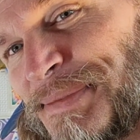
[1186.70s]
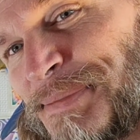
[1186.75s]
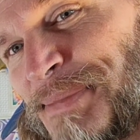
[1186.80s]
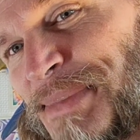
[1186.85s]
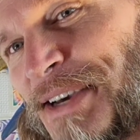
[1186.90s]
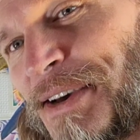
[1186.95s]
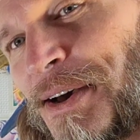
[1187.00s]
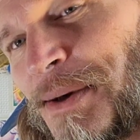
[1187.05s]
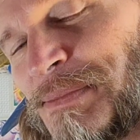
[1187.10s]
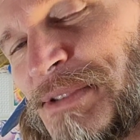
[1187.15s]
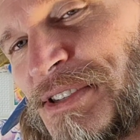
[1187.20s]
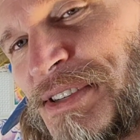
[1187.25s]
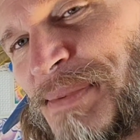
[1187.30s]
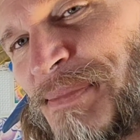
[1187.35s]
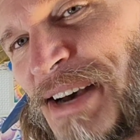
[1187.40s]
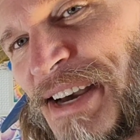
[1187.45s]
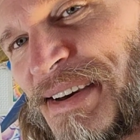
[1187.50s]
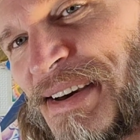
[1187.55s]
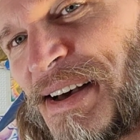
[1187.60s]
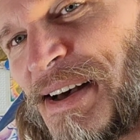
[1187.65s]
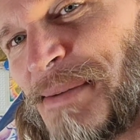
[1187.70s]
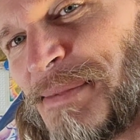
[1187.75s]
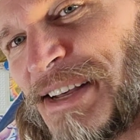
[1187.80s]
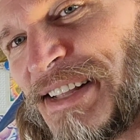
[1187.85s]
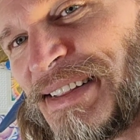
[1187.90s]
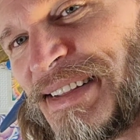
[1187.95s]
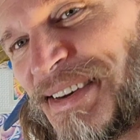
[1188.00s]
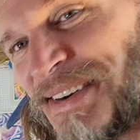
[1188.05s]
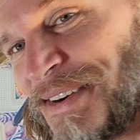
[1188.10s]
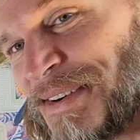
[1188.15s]
Big ups to my
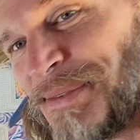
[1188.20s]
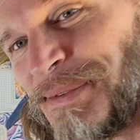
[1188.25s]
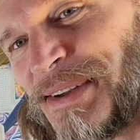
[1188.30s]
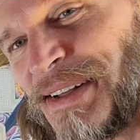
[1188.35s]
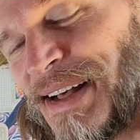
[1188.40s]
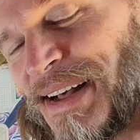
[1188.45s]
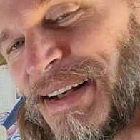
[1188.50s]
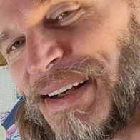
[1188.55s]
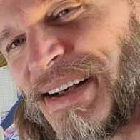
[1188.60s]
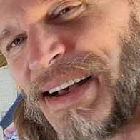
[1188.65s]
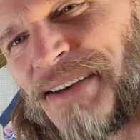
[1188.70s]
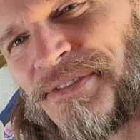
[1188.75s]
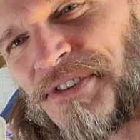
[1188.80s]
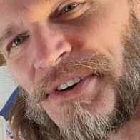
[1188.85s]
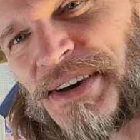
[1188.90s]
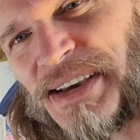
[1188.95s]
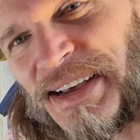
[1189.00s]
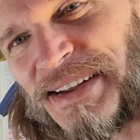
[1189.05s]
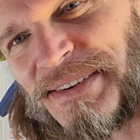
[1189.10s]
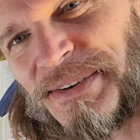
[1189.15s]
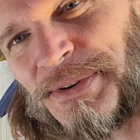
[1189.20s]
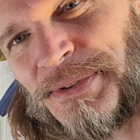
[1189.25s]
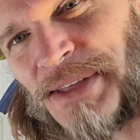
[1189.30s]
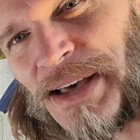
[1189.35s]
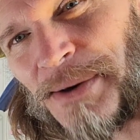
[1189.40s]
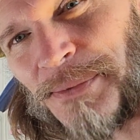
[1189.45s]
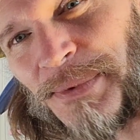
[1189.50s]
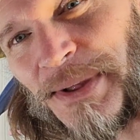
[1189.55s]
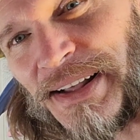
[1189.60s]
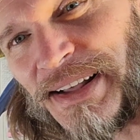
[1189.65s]
comment there. I forget who
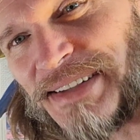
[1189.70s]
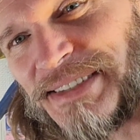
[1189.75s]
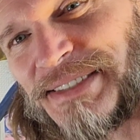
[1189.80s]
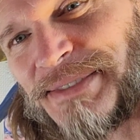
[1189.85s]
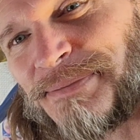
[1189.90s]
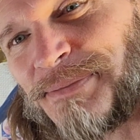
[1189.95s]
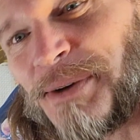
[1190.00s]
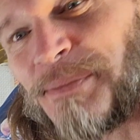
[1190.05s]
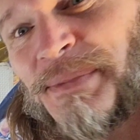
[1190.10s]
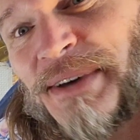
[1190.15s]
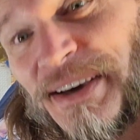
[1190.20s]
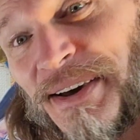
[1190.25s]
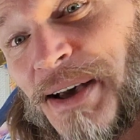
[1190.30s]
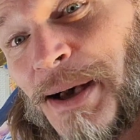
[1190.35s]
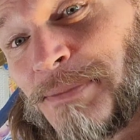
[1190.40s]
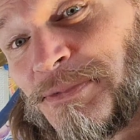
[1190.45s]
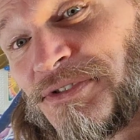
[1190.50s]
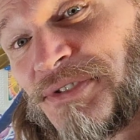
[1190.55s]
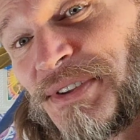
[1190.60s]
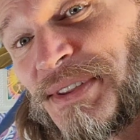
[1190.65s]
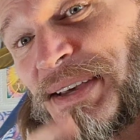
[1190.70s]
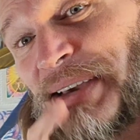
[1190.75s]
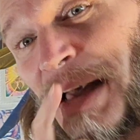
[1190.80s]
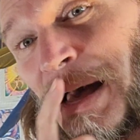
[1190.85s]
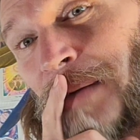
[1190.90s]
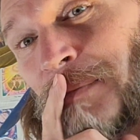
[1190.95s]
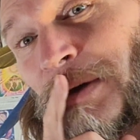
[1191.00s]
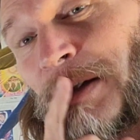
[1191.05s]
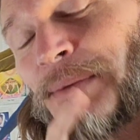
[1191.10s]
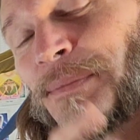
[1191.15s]
that was, but big ups for the
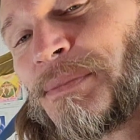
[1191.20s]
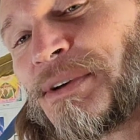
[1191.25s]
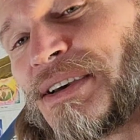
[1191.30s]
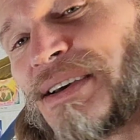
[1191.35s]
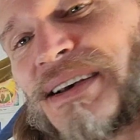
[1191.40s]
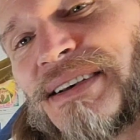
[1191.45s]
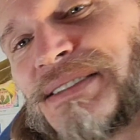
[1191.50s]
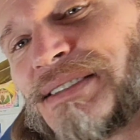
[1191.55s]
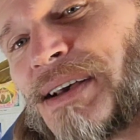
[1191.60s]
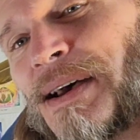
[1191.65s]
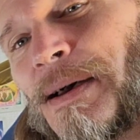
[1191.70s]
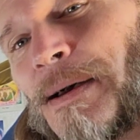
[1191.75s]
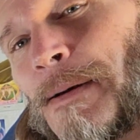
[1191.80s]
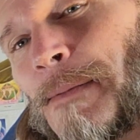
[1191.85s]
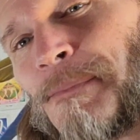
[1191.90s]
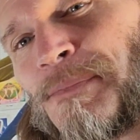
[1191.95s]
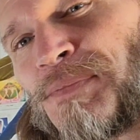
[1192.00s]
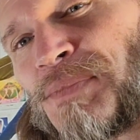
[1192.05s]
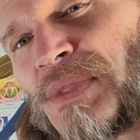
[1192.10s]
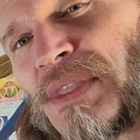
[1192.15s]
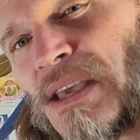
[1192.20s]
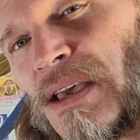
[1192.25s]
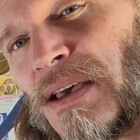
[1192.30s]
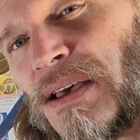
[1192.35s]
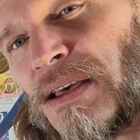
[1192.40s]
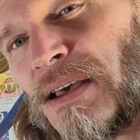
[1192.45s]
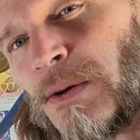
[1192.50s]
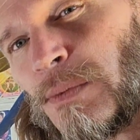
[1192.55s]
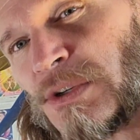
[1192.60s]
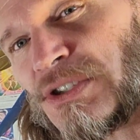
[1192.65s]
comment, because
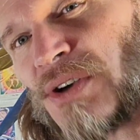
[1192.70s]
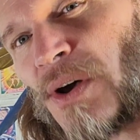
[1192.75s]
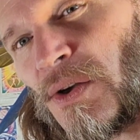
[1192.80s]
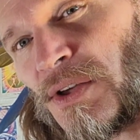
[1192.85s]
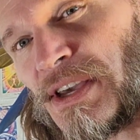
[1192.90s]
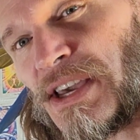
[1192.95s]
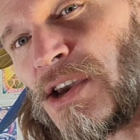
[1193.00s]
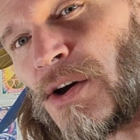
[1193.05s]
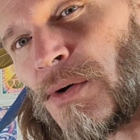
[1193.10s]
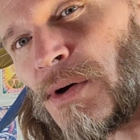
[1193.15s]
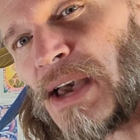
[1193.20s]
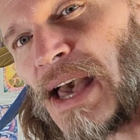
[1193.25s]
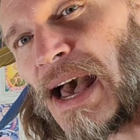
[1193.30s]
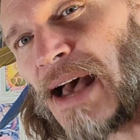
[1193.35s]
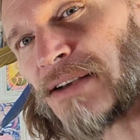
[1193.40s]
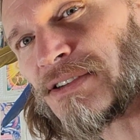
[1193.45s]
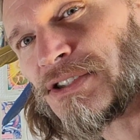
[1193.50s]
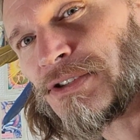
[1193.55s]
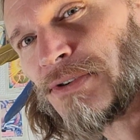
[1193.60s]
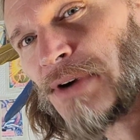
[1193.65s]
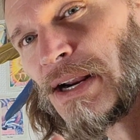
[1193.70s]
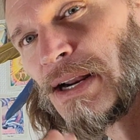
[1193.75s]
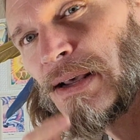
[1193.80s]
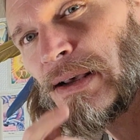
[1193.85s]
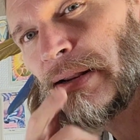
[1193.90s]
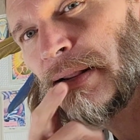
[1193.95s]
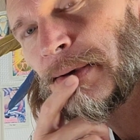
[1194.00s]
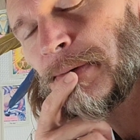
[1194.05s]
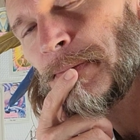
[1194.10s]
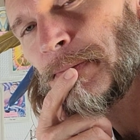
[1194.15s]
It was all ear
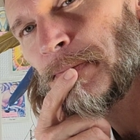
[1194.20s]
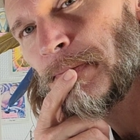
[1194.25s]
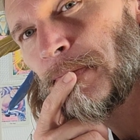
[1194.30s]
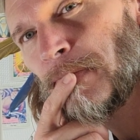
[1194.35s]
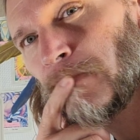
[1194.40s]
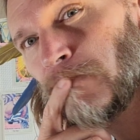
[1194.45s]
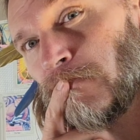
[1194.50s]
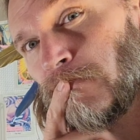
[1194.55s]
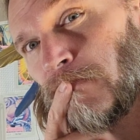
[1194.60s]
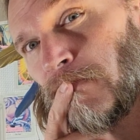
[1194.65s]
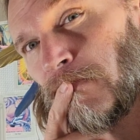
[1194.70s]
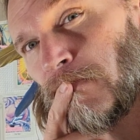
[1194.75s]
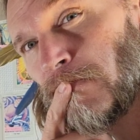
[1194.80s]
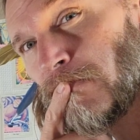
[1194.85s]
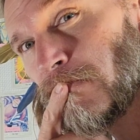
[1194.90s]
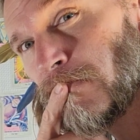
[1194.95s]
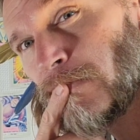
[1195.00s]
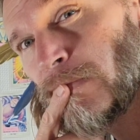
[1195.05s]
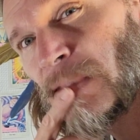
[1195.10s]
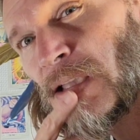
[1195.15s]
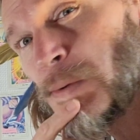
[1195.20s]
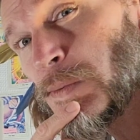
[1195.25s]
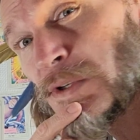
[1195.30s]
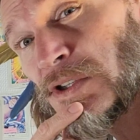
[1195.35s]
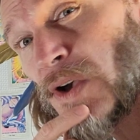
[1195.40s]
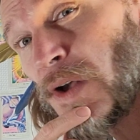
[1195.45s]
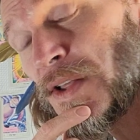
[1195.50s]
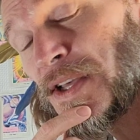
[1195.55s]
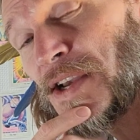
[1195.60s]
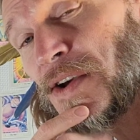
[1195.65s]
castrated. It was
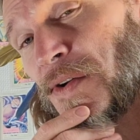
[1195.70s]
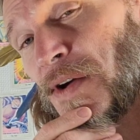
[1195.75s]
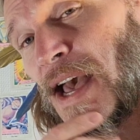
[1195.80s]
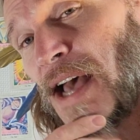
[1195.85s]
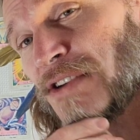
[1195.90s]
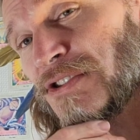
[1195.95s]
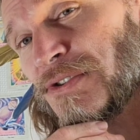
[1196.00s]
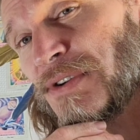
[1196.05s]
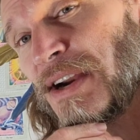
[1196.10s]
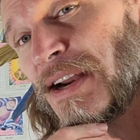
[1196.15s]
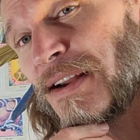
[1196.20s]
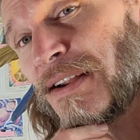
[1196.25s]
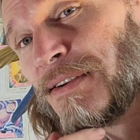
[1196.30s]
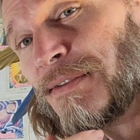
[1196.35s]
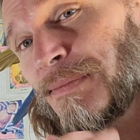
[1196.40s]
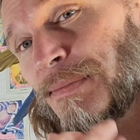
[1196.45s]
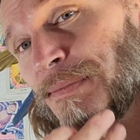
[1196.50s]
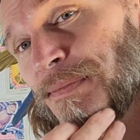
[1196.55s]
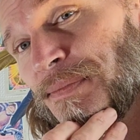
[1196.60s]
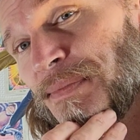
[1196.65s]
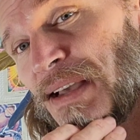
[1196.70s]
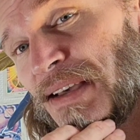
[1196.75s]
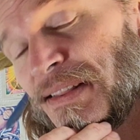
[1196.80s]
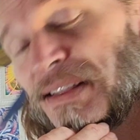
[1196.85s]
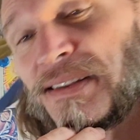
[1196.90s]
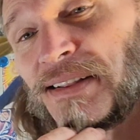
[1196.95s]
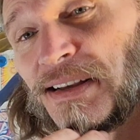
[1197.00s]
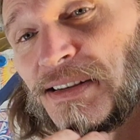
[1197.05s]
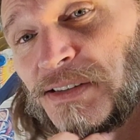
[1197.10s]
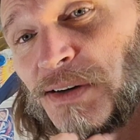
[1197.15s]
all ear castrated. I
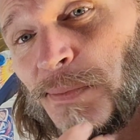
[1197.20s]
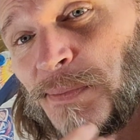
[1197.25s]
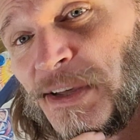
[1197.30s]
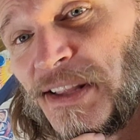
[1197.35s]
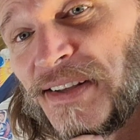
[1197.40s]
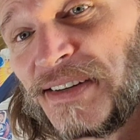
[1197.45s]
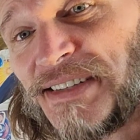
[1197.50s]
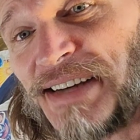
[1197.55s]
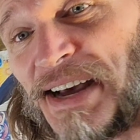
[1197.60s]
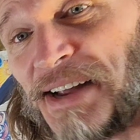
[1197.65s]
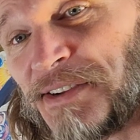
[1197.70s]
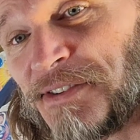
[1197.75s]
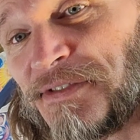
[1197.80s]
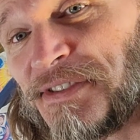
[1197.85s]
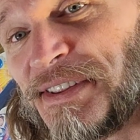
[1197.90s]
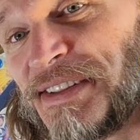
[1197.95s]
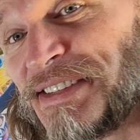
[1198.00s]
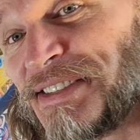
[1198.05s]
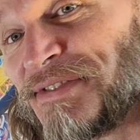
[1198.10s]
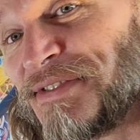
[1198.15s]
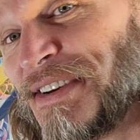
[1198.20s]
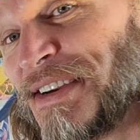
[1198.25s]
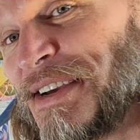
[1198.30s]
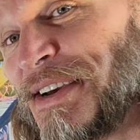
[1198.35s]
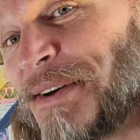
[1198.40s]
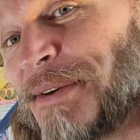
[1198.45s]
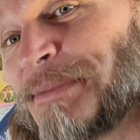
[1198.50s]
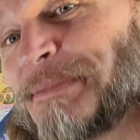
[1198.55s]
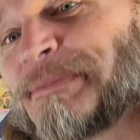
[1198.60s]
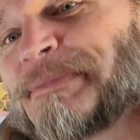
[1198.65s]
think that's going to be the title for this
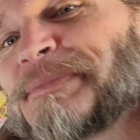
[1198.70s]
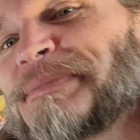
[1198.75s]
video.